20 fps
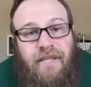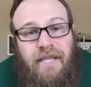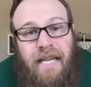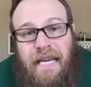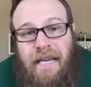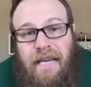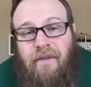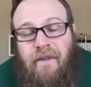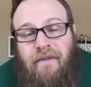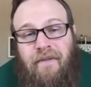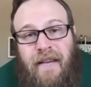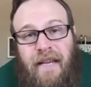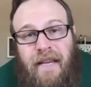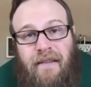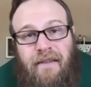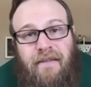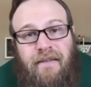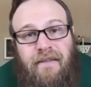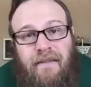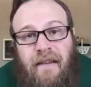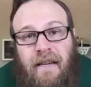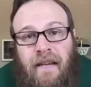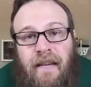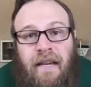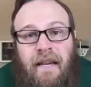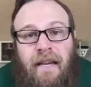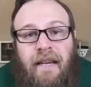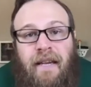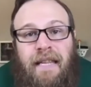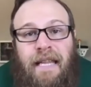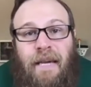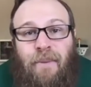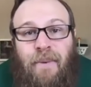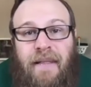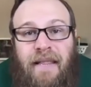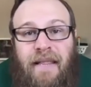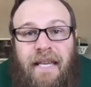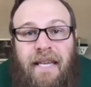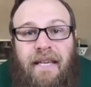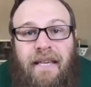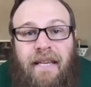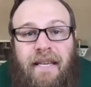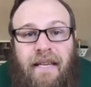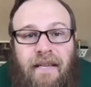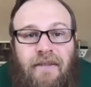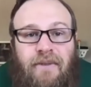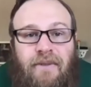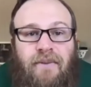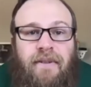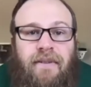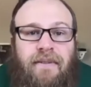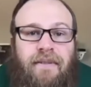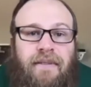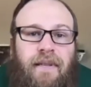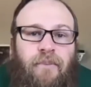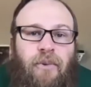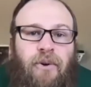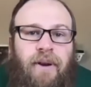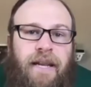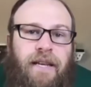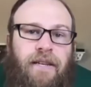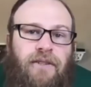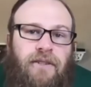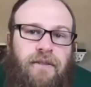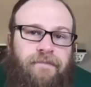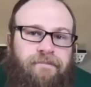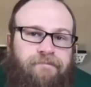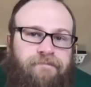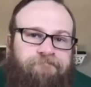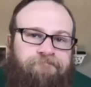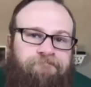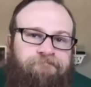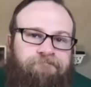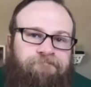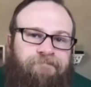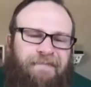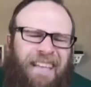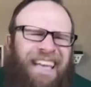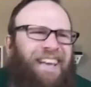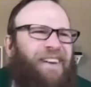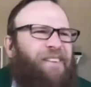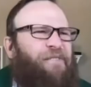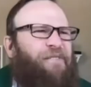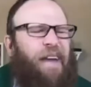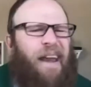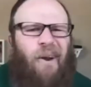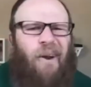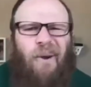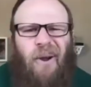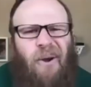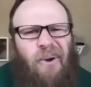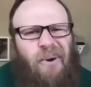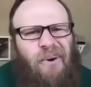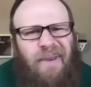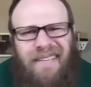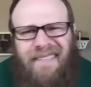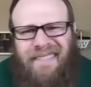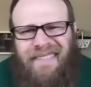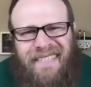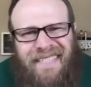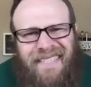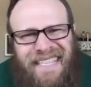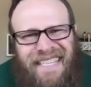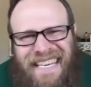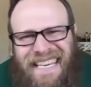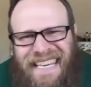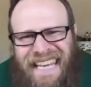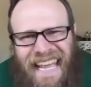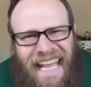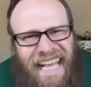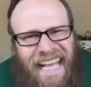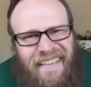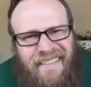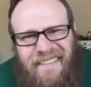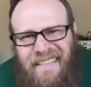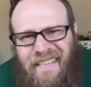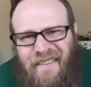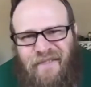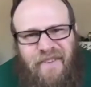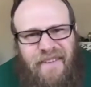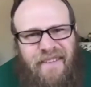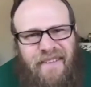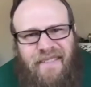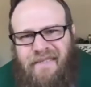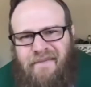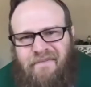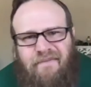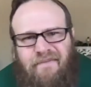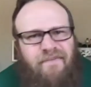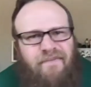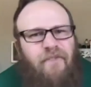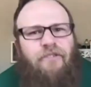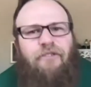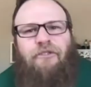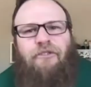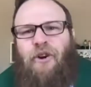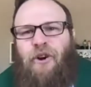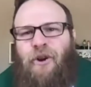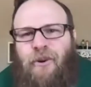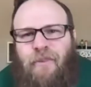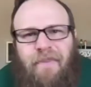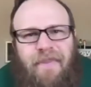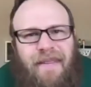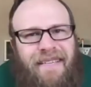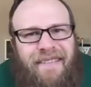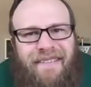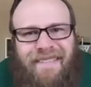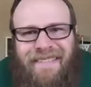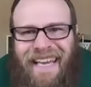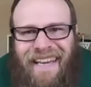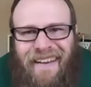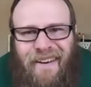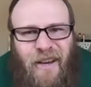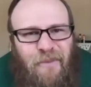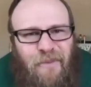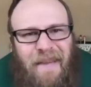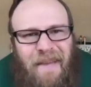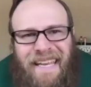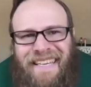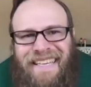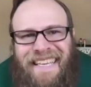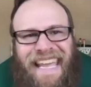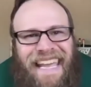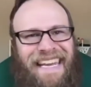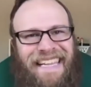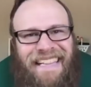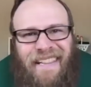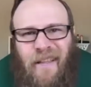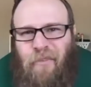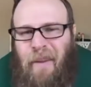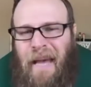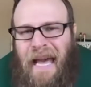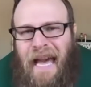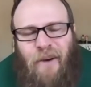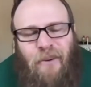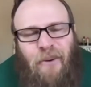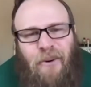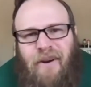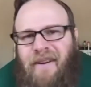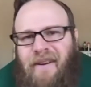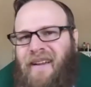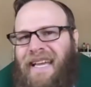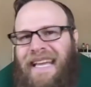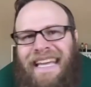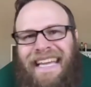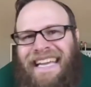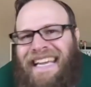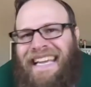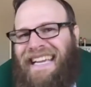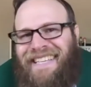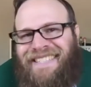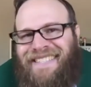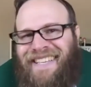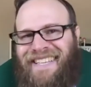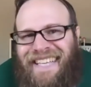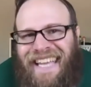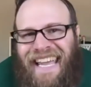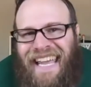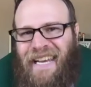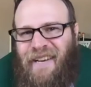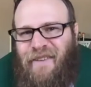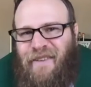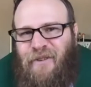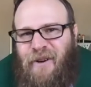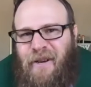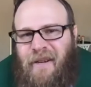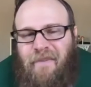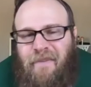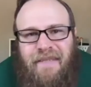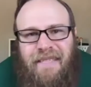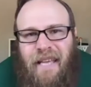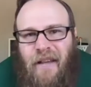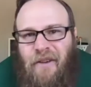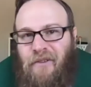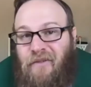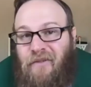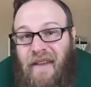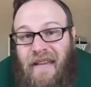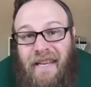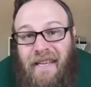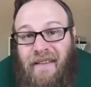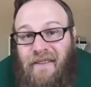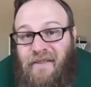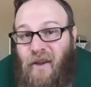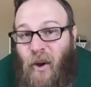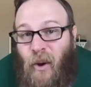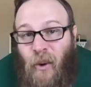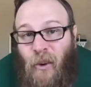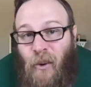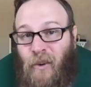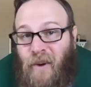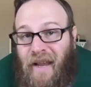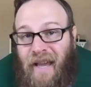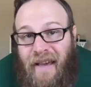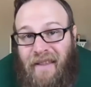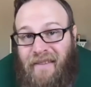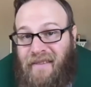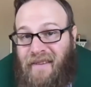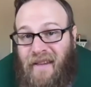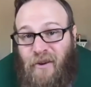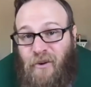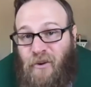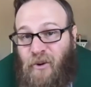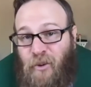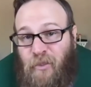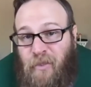of events that would lead to Israel's liberation. Pharaoh is this nasty villain, firmly set on maintaining the power he has attained for himself and his own ethnic group.